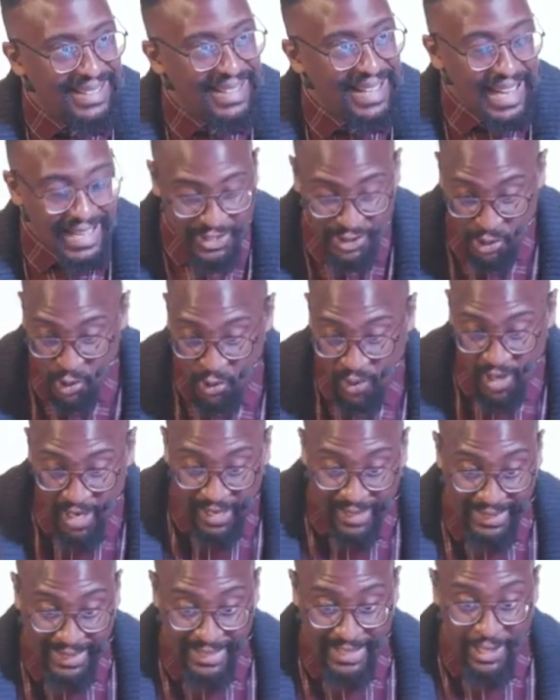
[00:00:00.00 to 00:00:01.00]
And so
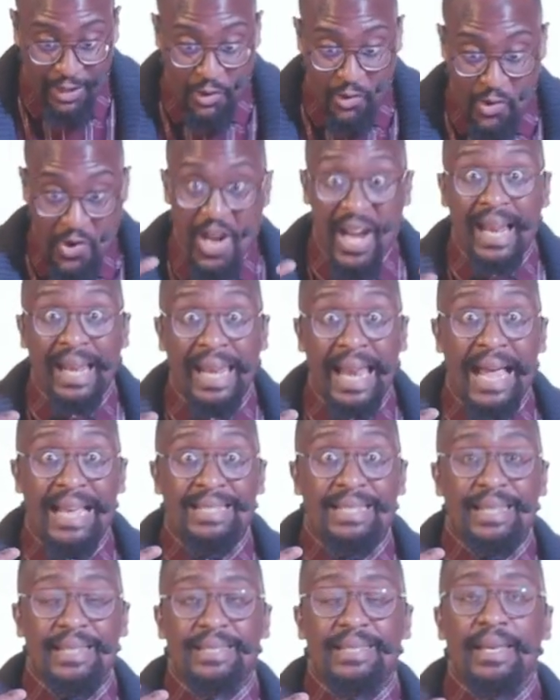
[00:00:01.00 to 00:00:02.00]
Gideon
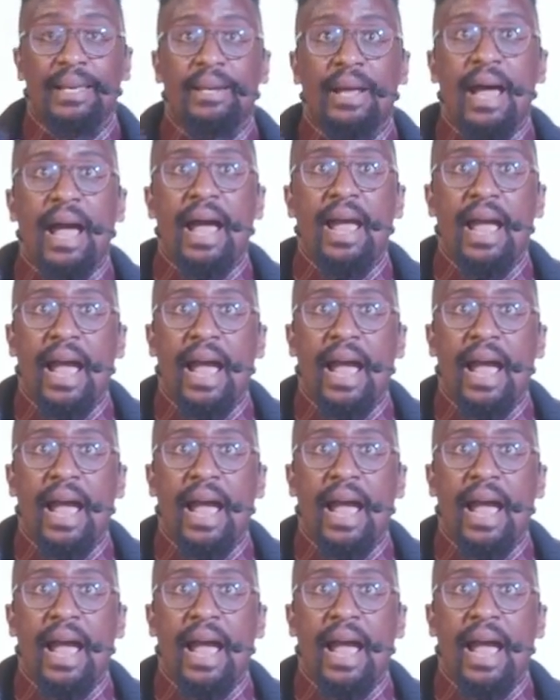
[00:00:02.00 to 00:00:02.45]
realizes that I,